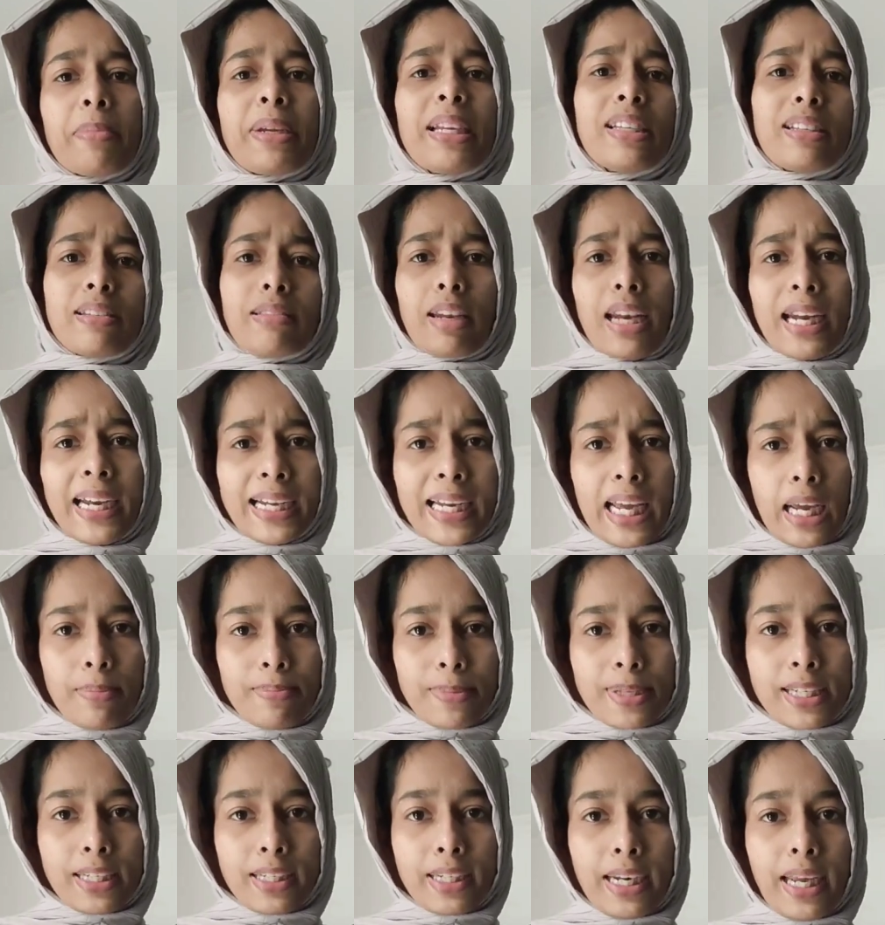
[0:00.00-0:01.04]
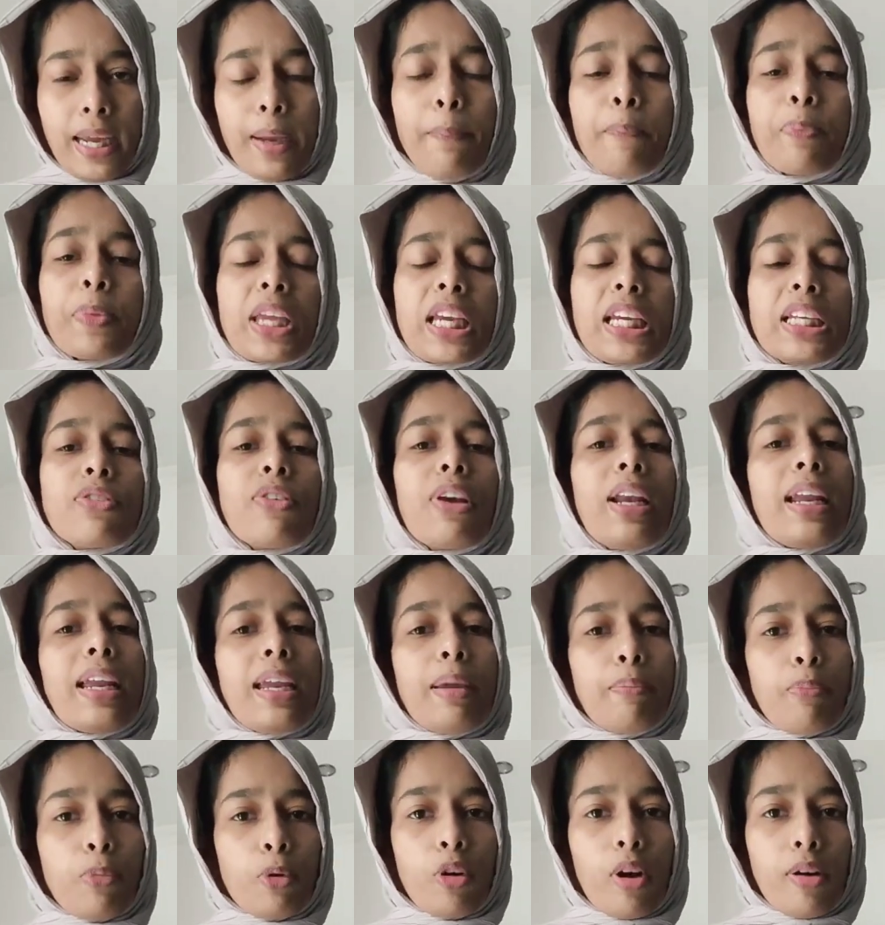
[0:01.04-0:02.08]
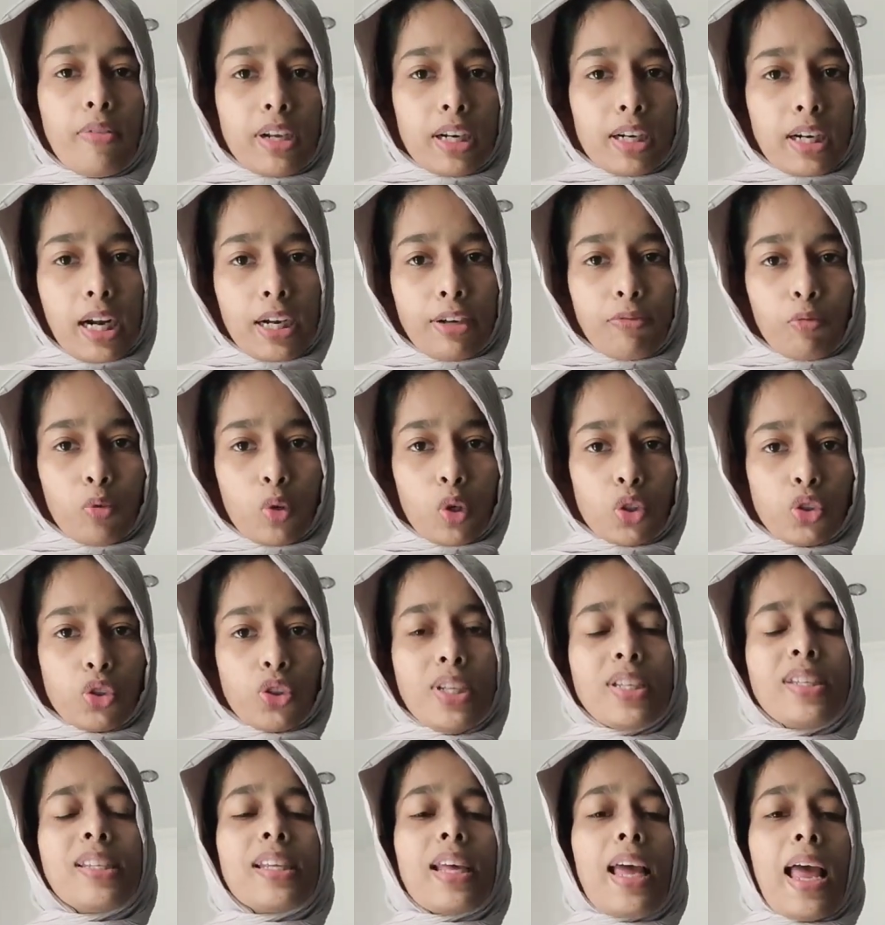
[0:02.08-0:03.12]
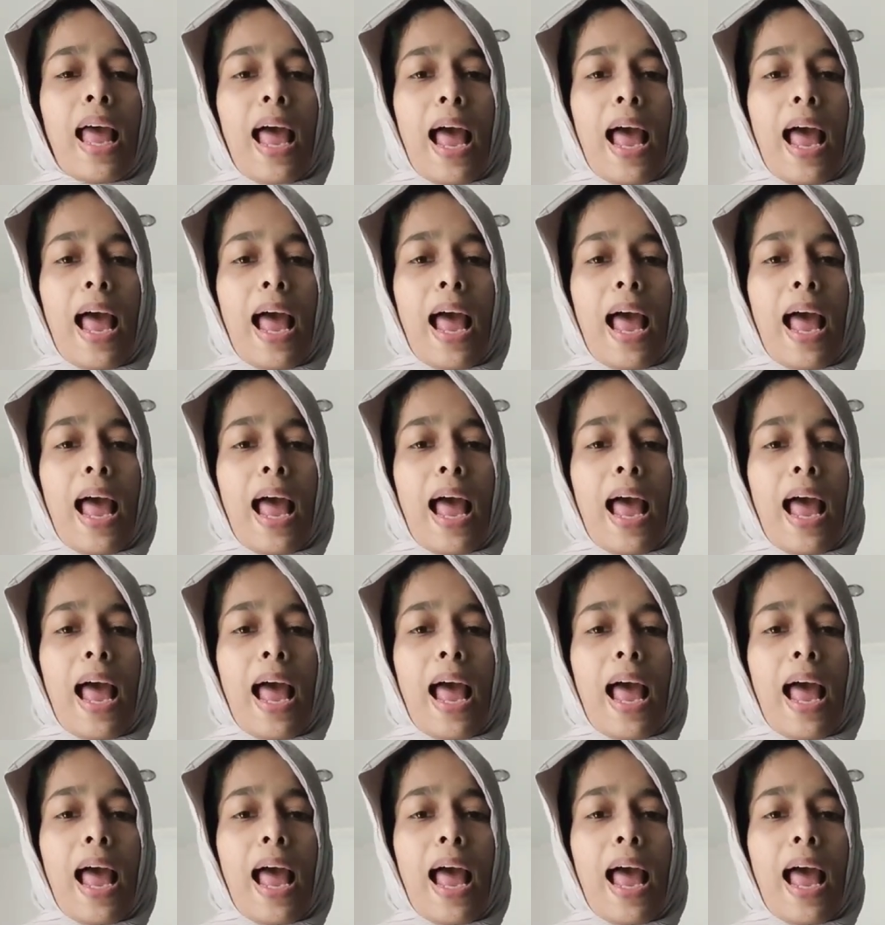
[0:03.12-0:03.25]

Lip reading: means 3 times a day. It will improve our convergence,